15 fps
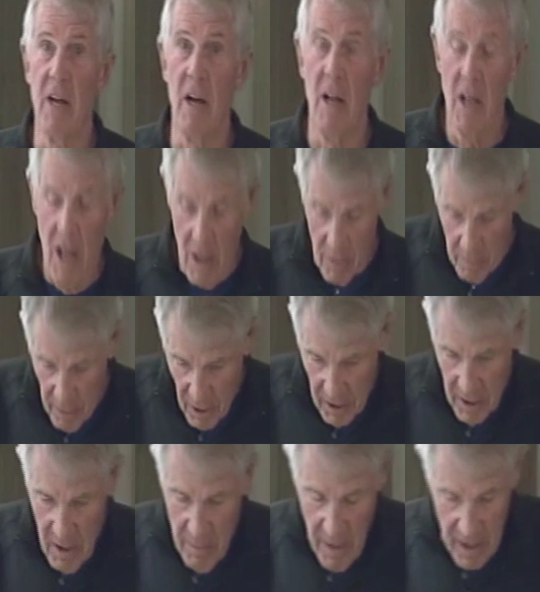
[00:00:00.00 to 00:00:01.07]
uh, the book
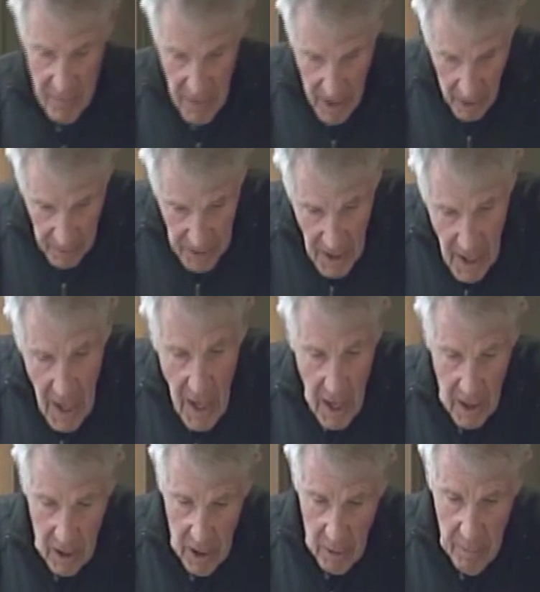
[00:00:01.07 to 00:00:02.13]
may have helped
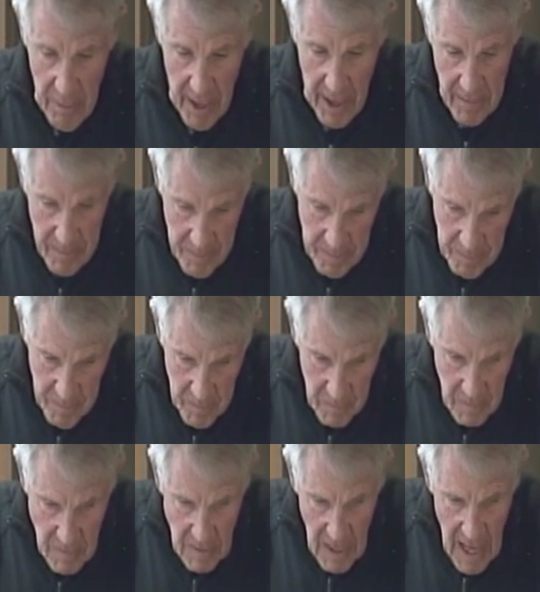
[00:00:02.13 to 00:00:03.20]
a little bit.
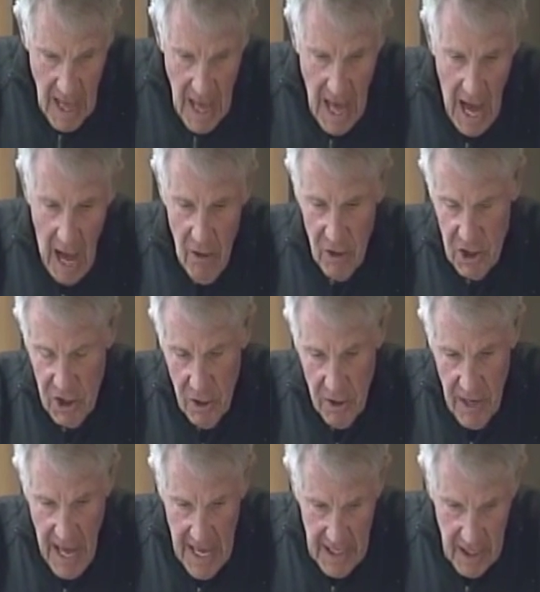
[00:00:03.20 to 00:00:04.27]
I also
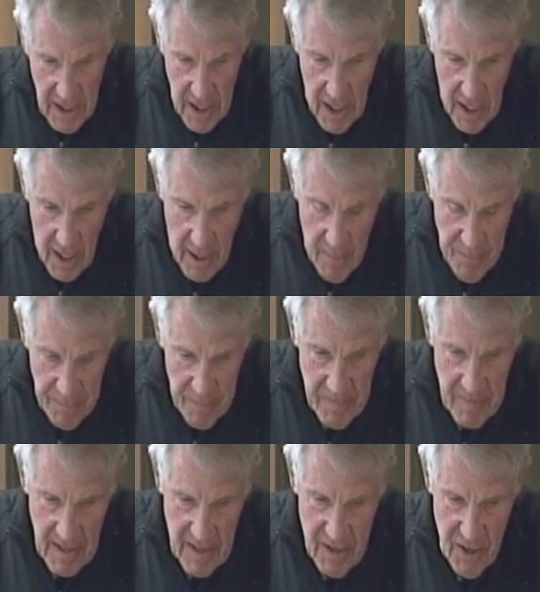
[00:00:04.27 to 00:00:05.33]
like um,
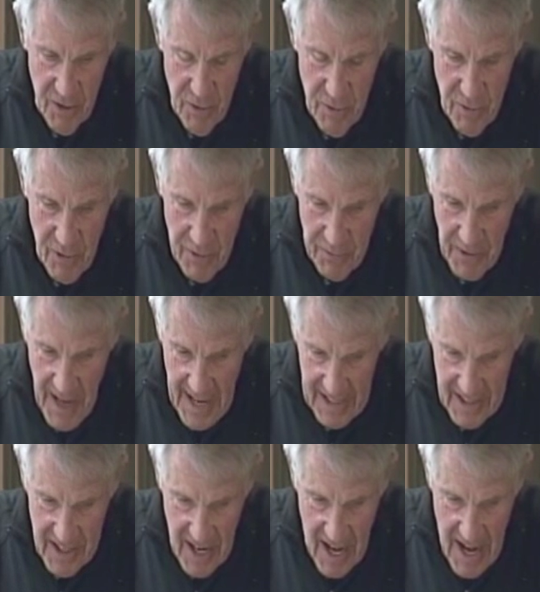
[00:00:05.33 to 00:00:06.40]
to
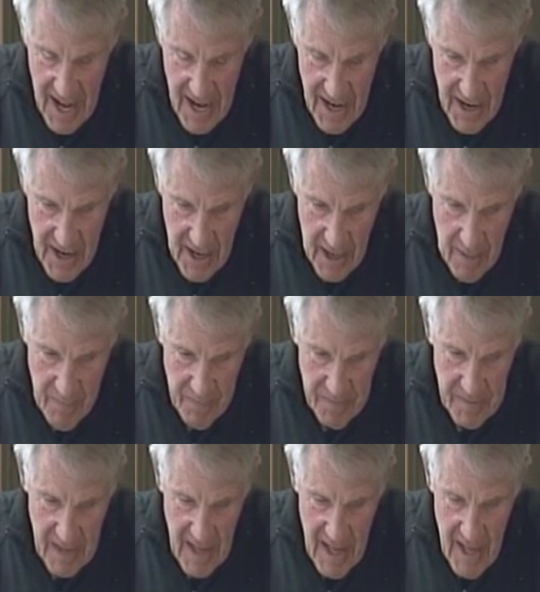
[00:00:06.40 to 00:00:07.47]
reflect on um,
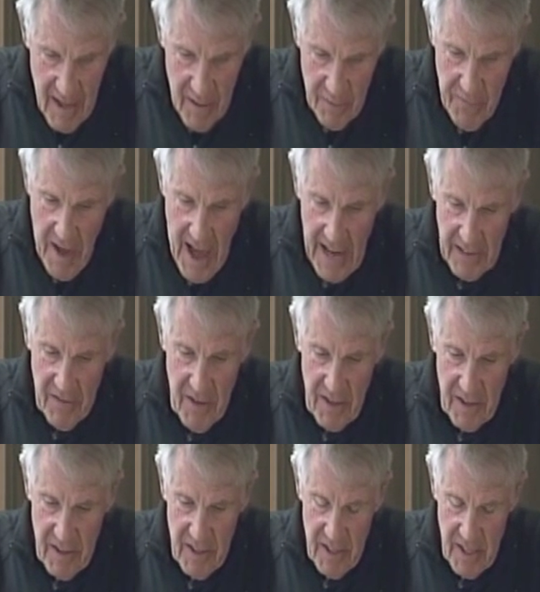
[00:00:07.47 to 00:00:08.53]
the fact
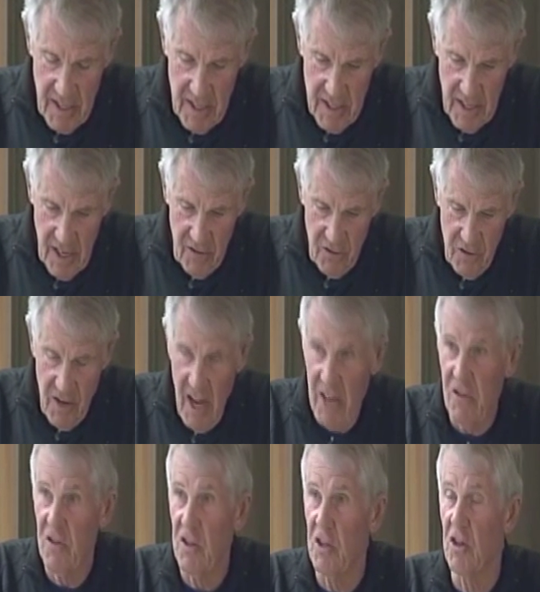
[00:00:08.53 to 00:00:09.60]
that uh, it's
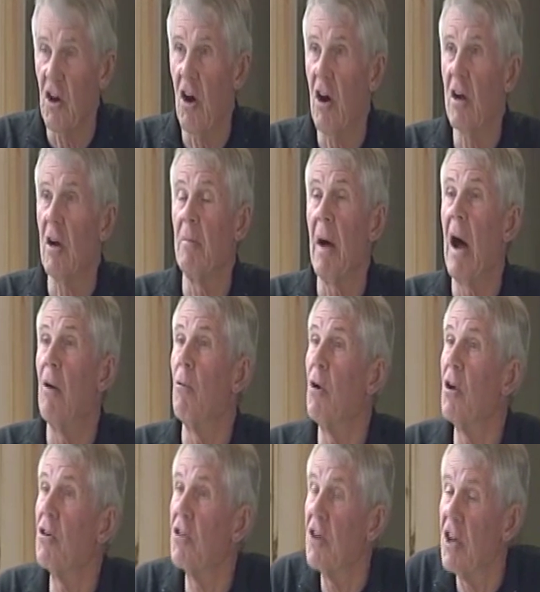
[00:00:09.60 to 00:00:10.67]
nice to talk about
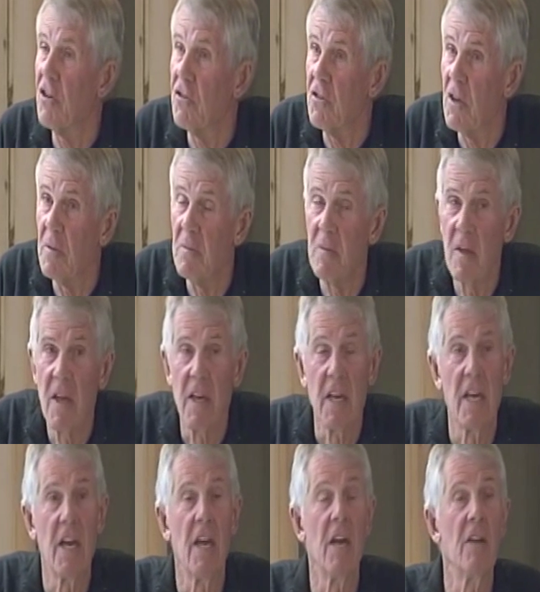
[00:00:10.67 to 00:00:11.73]
wilderness
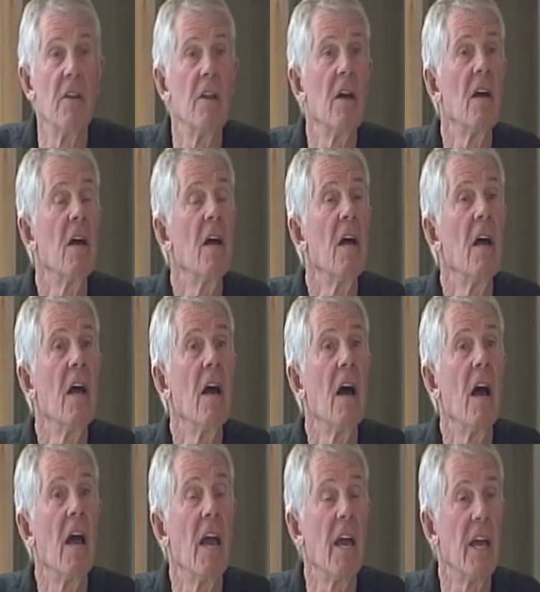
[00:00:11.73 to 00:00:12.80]
in
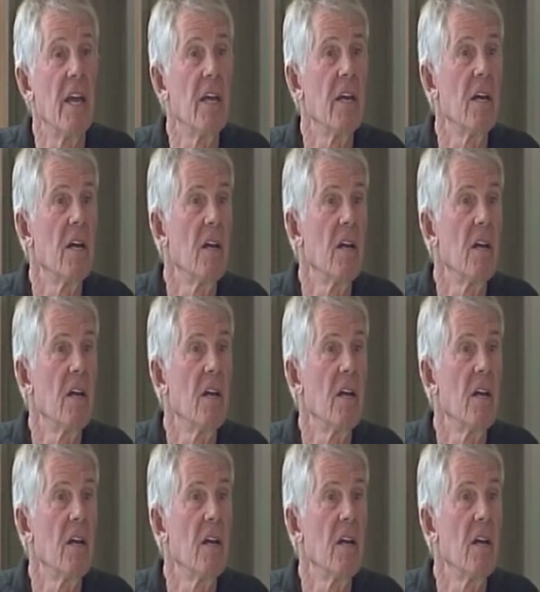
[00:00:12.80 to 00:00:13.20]
a